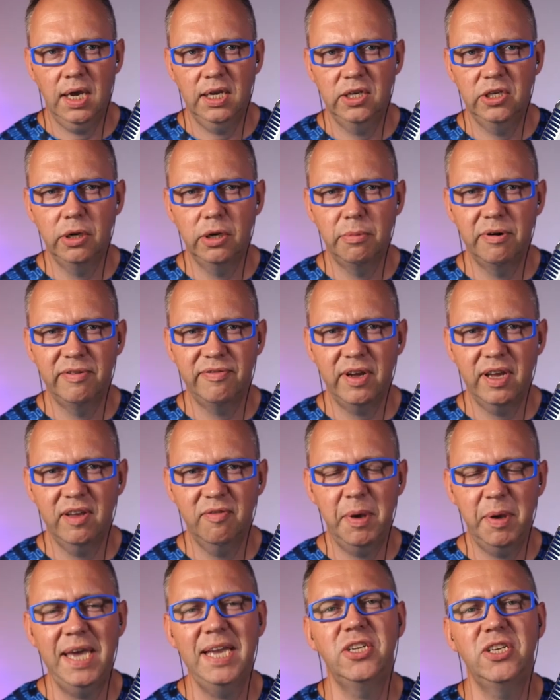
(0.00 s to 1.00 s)
And number
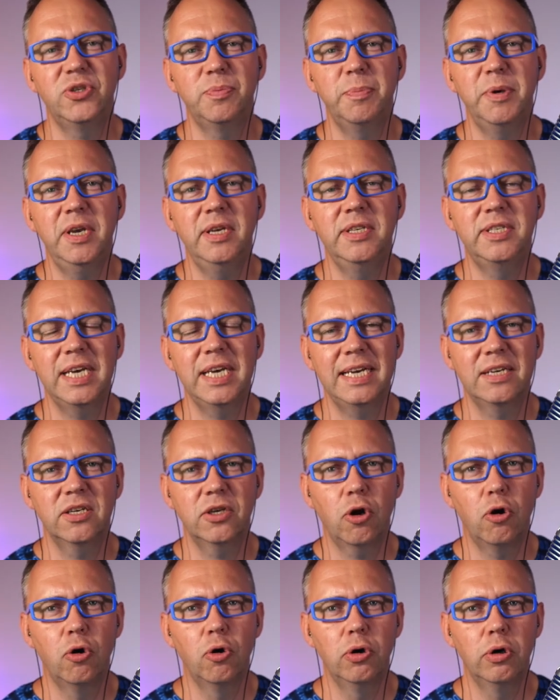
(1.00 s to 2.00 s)
five, page speed and
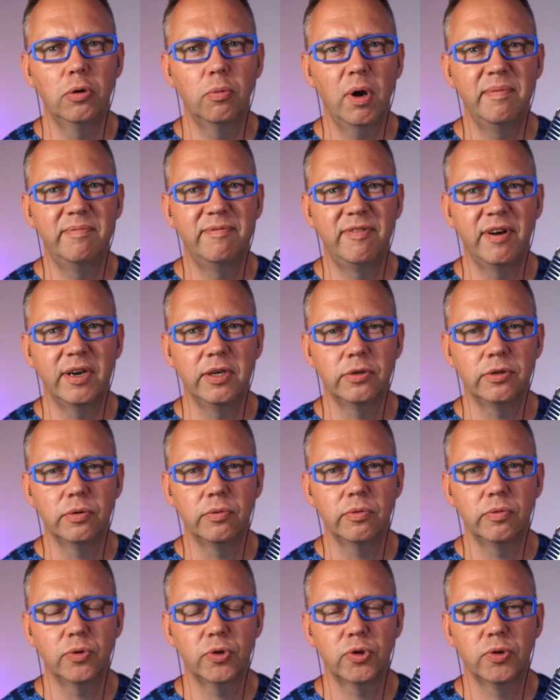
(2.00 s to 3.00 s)
core web
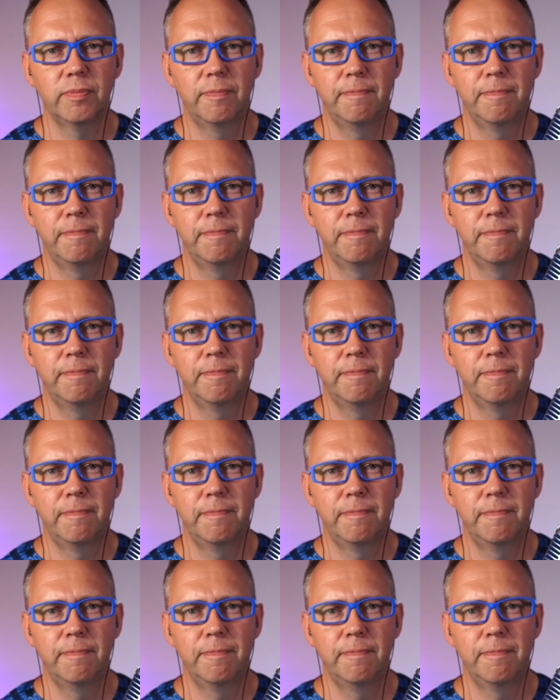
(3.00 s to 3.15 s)
vitals.